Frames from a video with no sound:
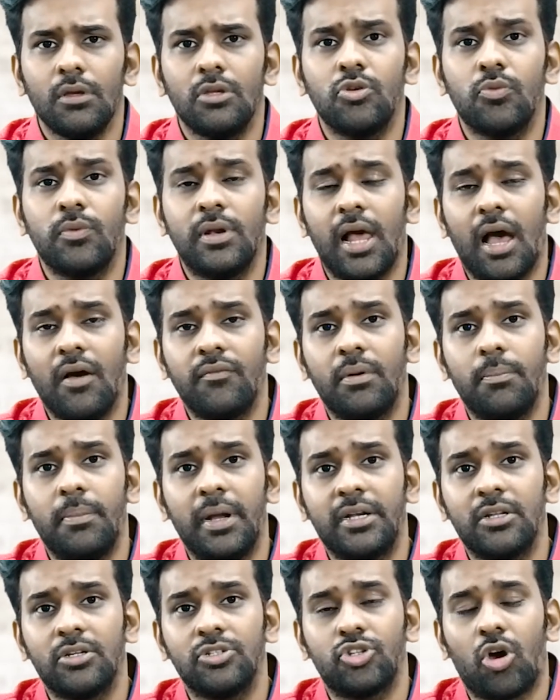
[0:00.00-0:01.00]
You will have a
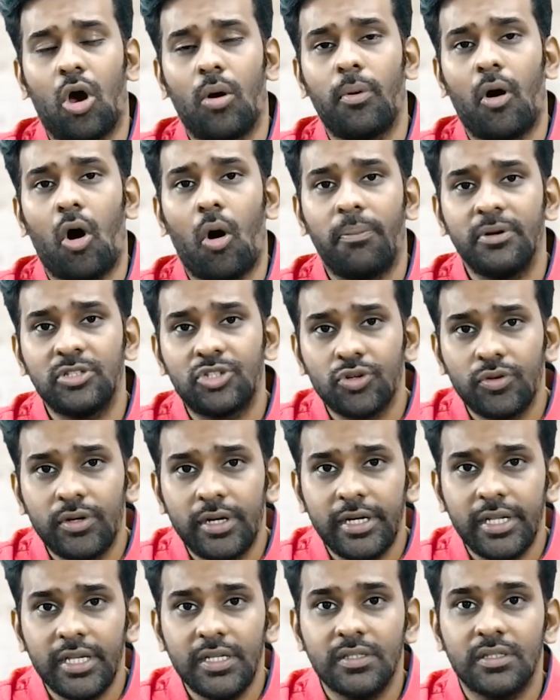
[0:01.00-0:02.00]
better job
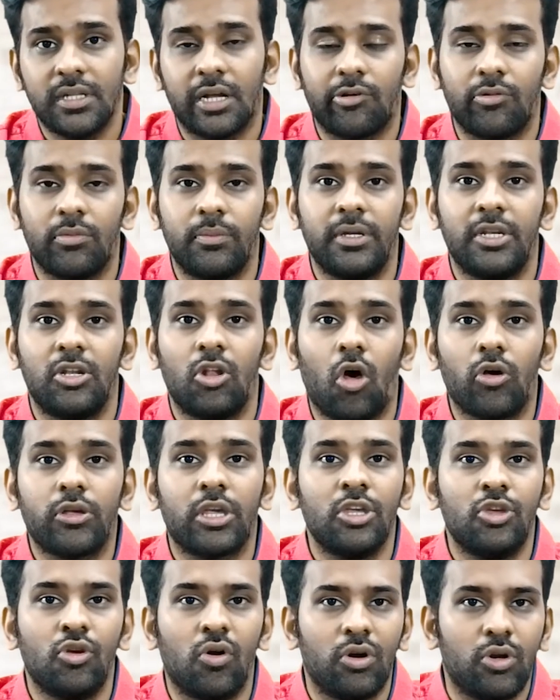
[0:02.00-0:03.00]
opportunities that will be
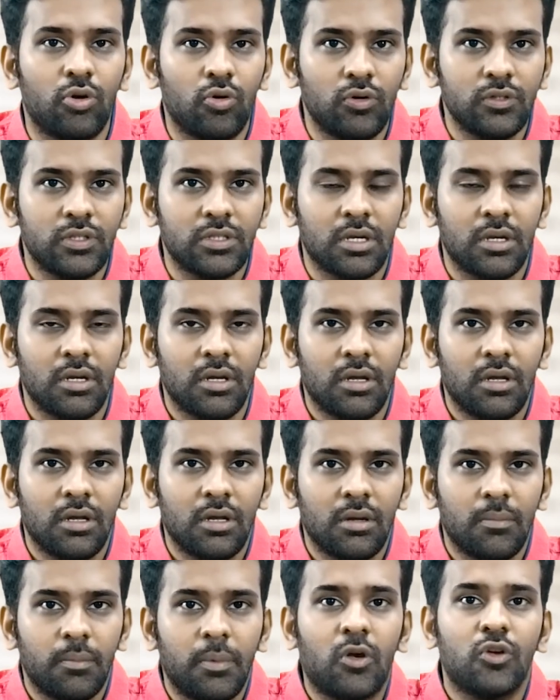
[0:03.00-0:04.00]
knocking your doors
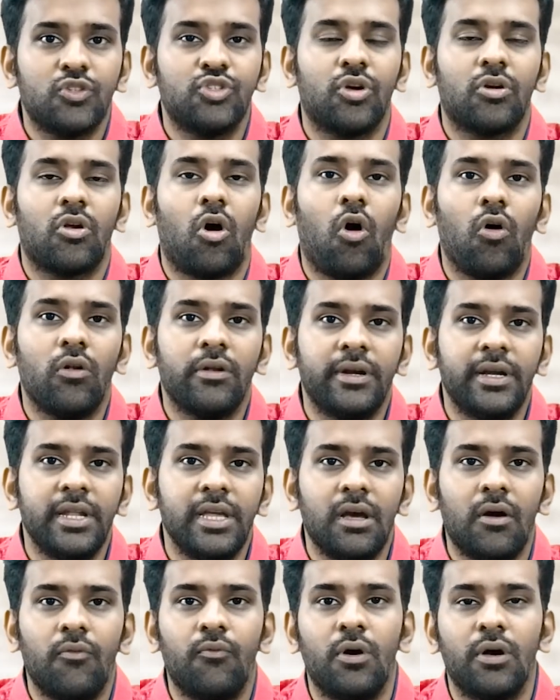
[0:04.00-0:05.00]
because you're
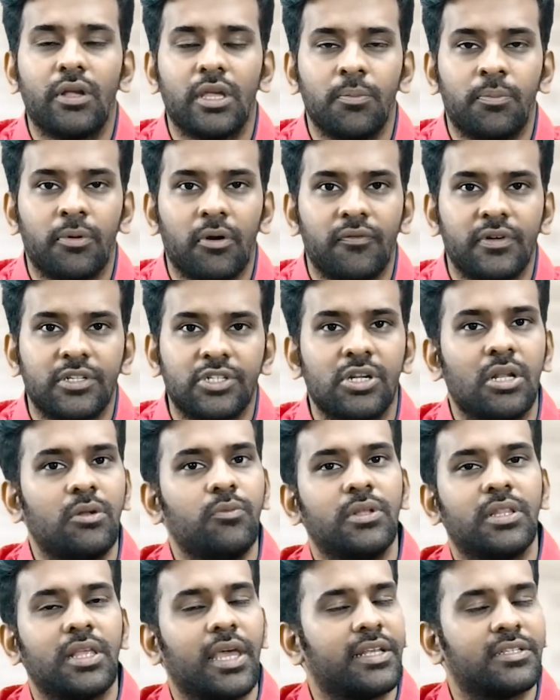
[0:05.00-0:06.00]
already a working professional
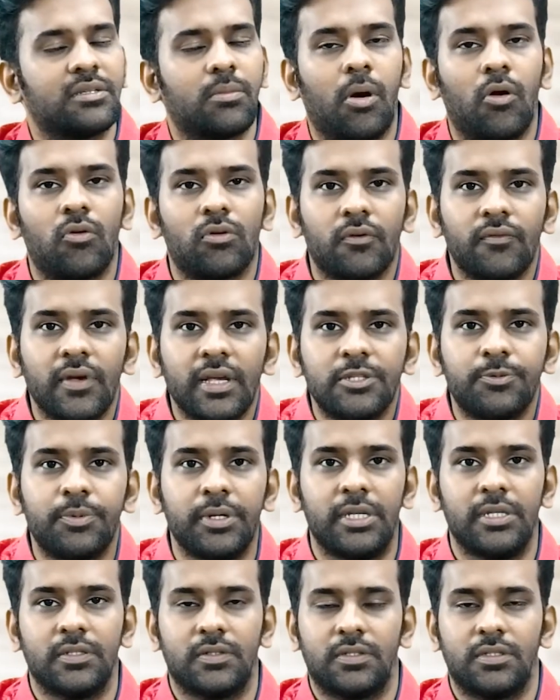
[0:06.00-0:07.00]
with X amount of
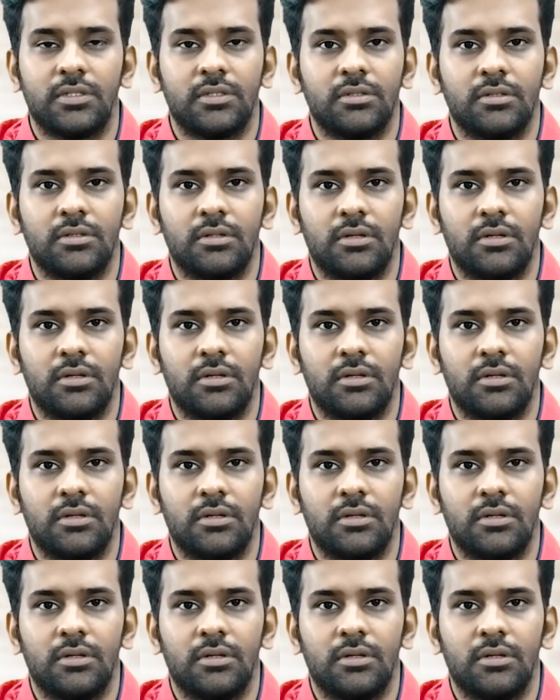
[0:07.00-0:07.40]
experience.